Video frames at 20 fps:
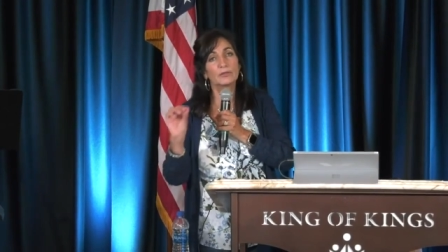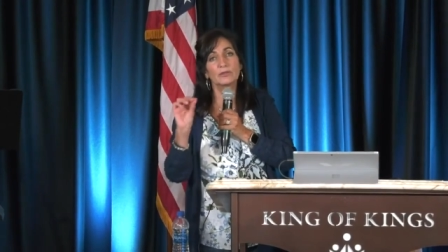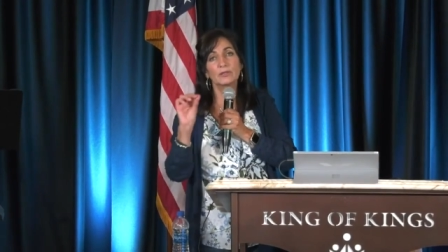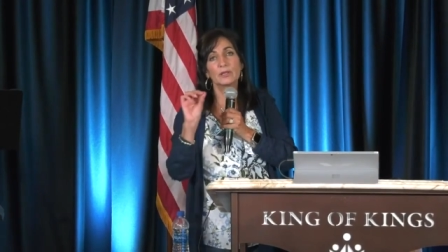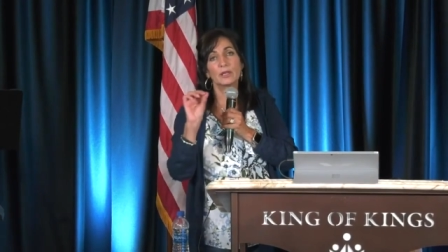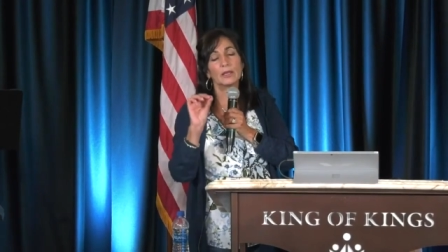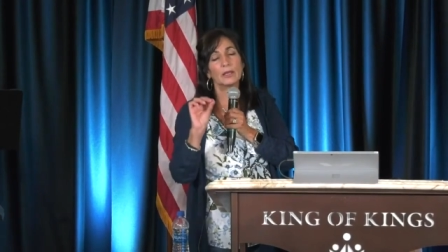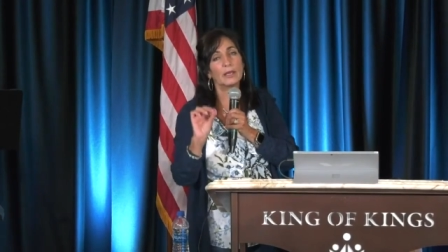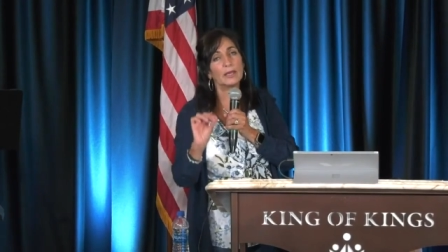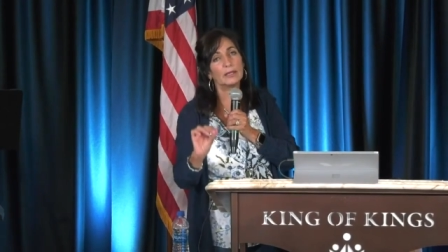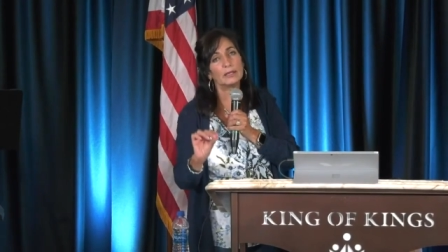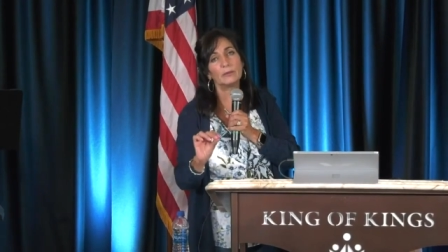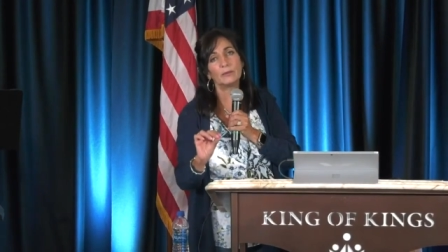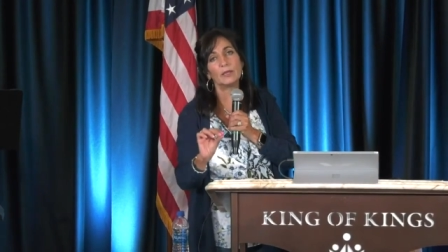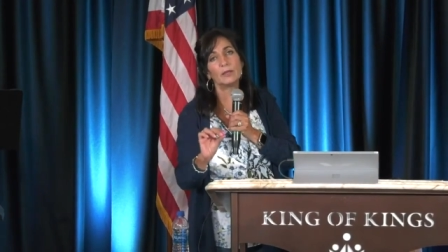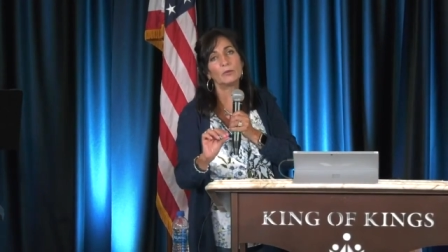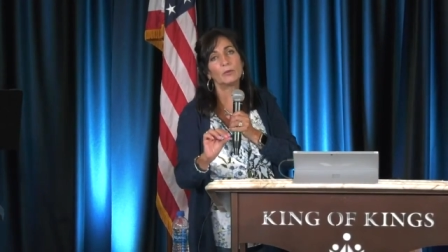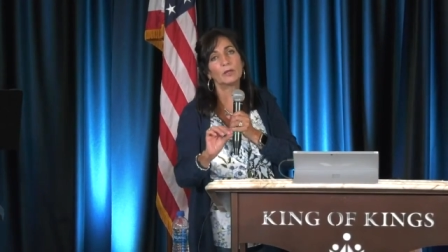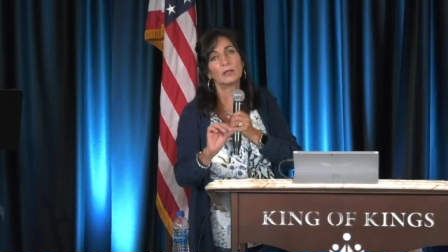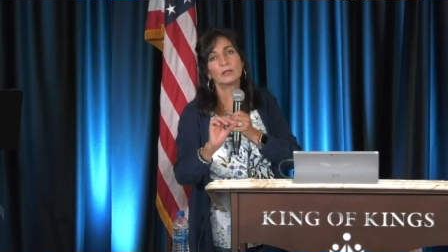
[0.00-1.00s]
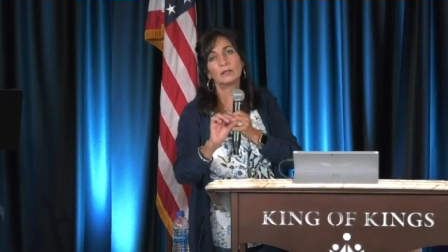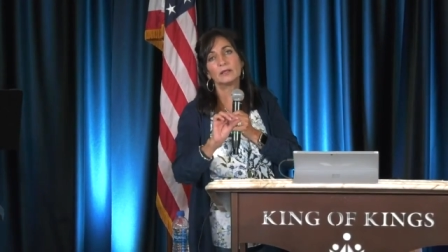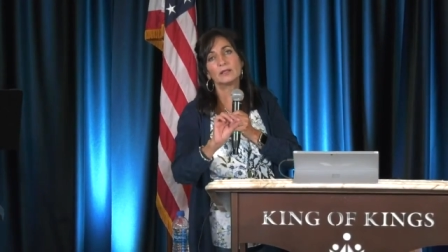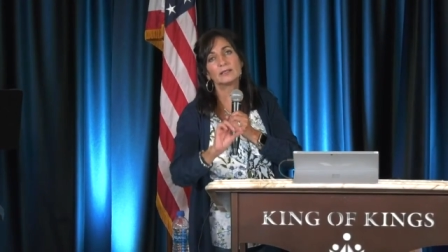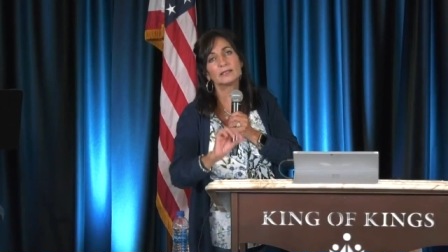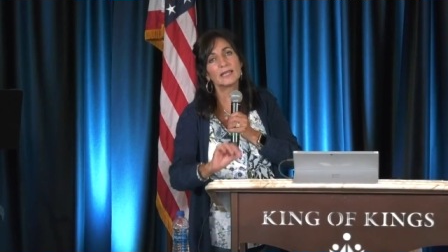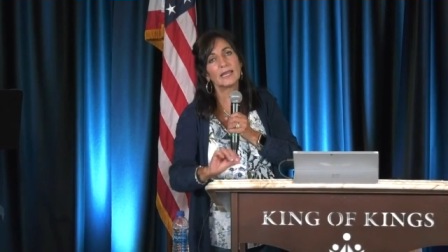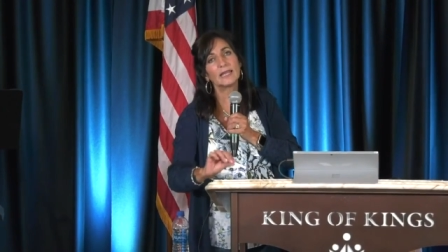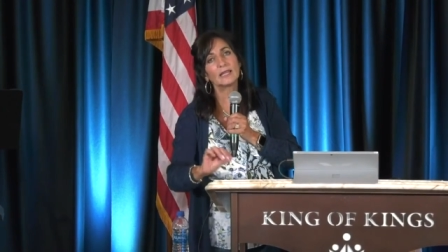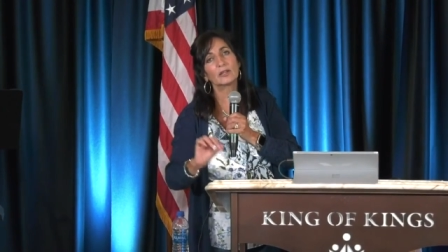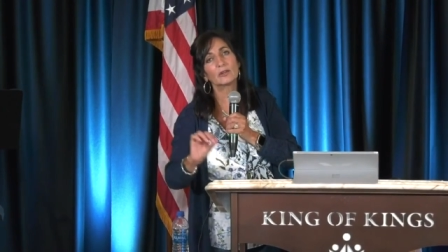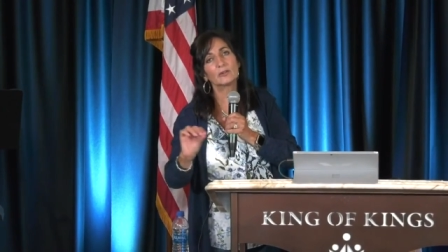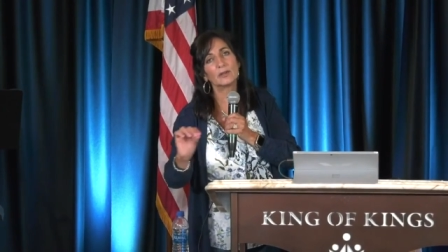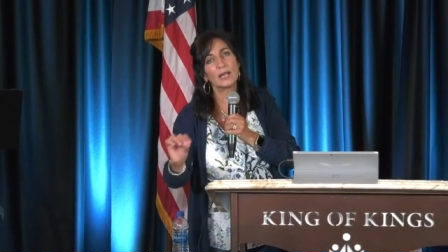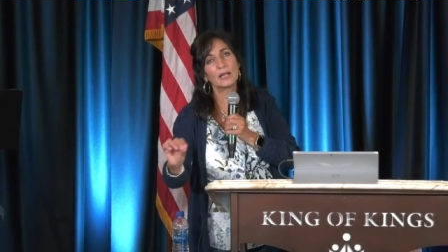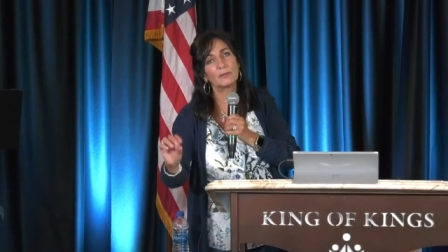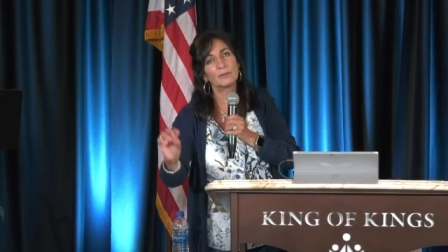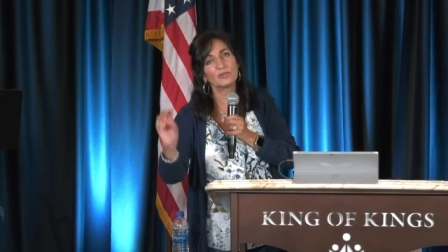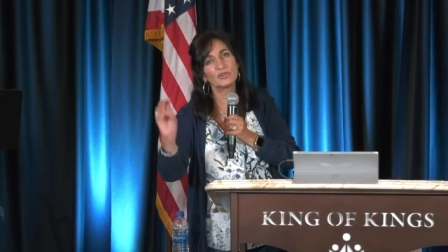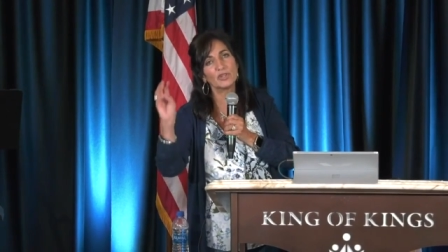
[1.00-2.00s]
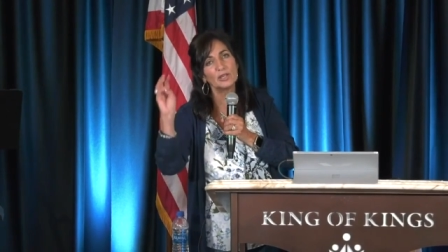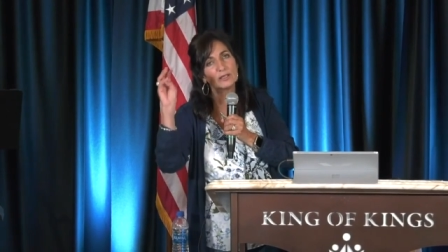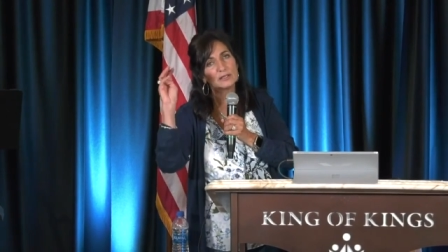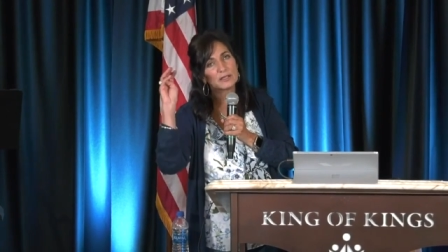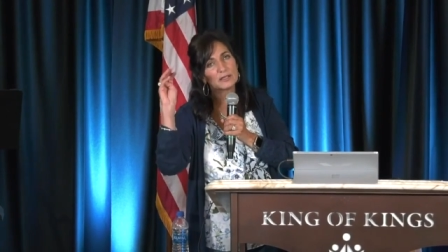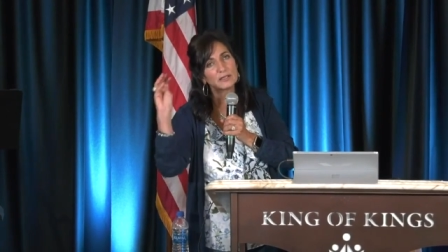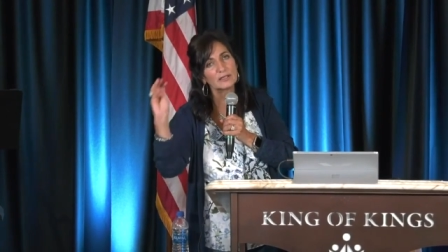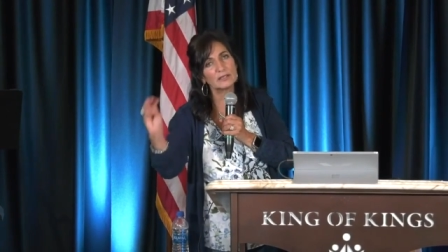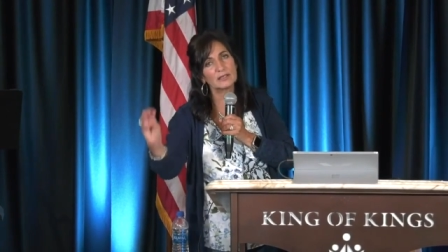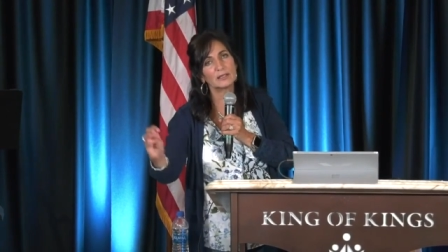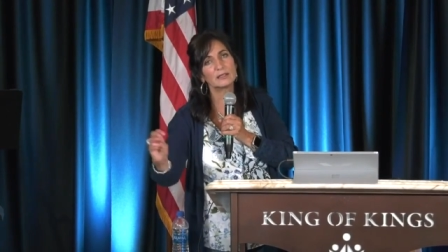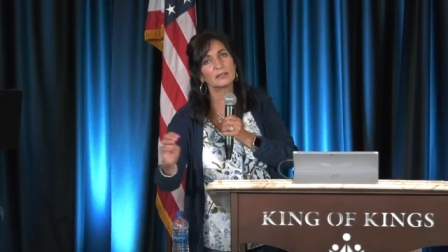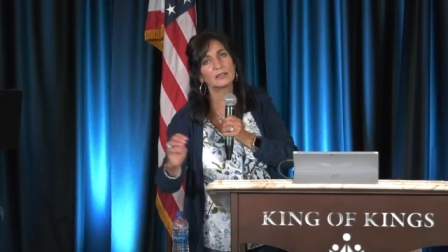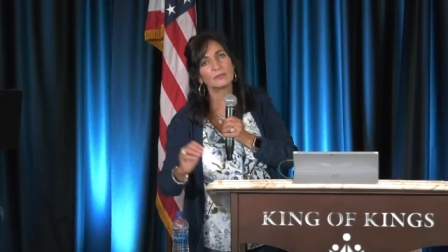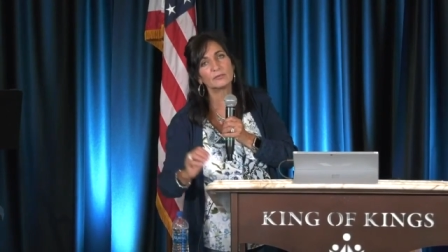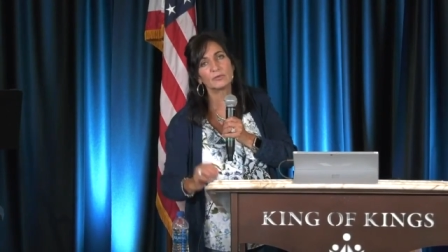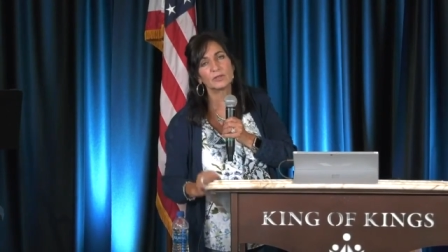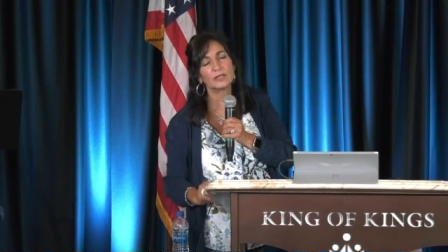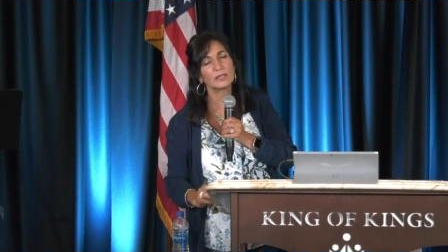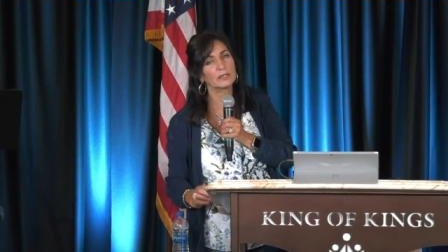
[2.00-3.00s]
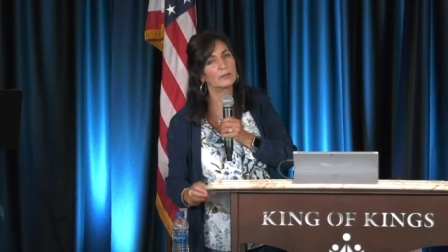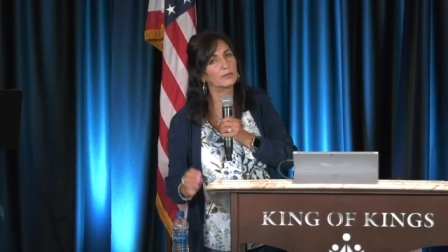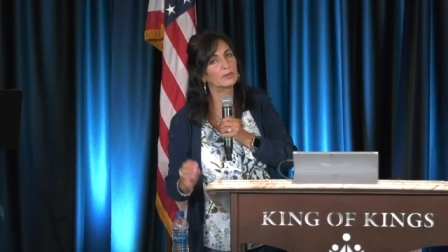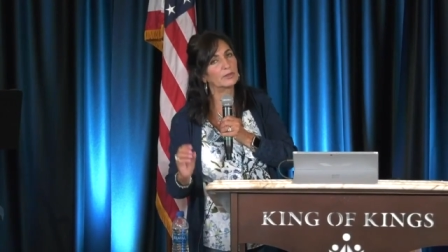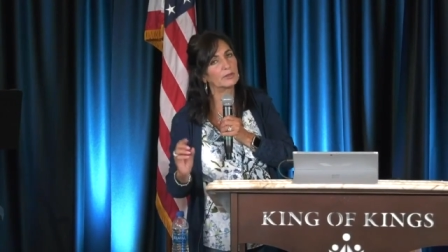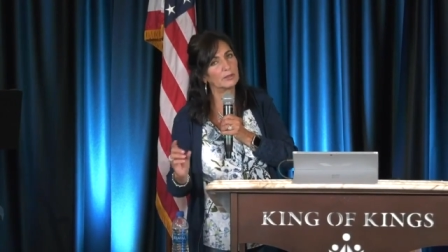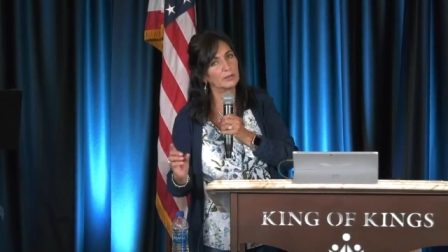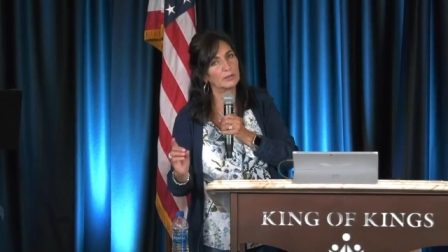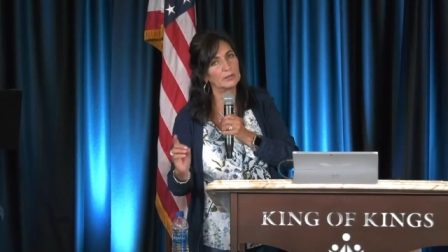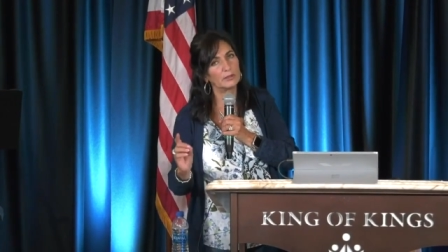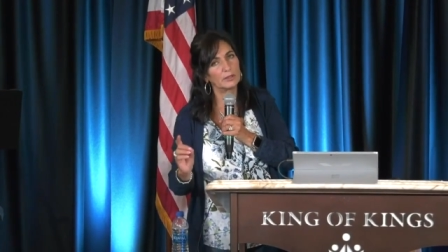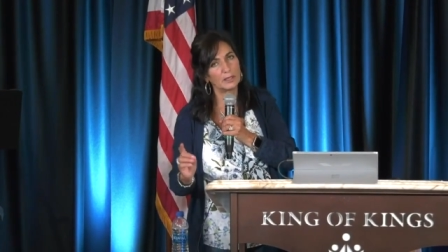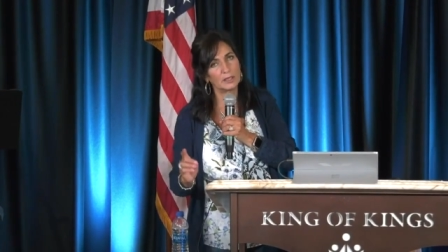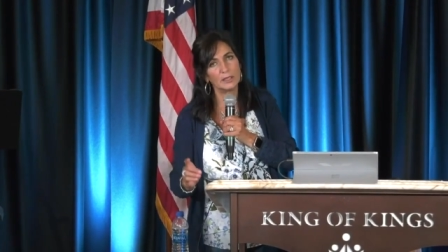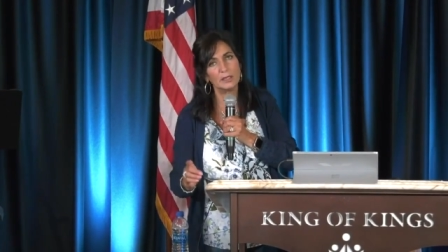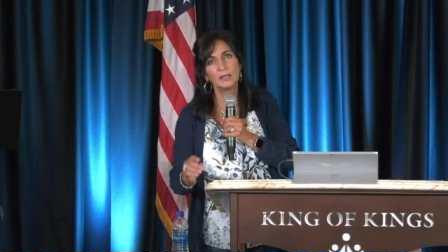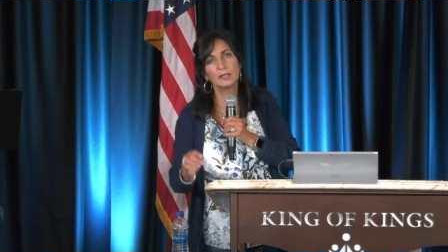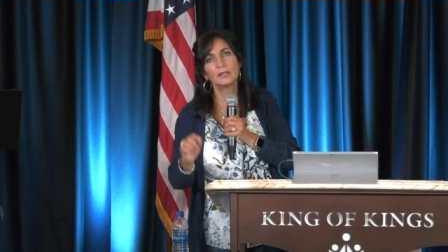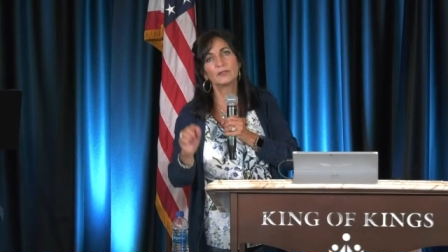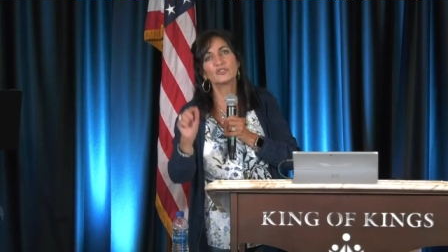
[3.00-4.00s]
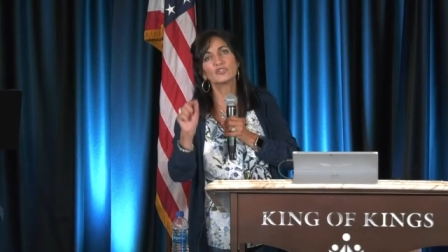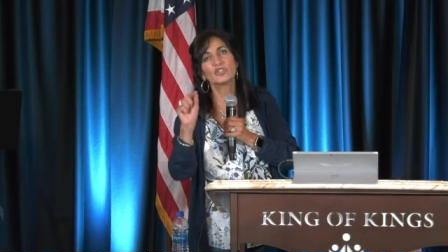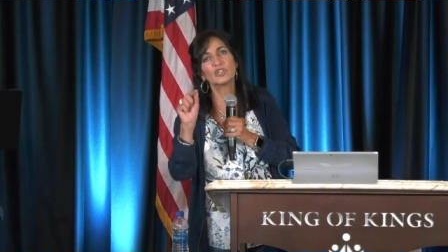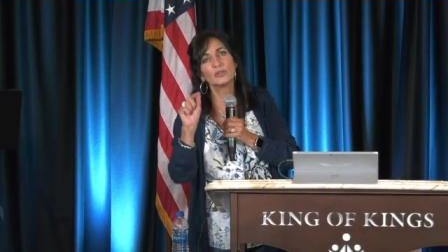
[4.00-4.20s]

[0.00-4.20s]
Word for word: because the enemy wanted to take her out, but she had the signet ring of authority,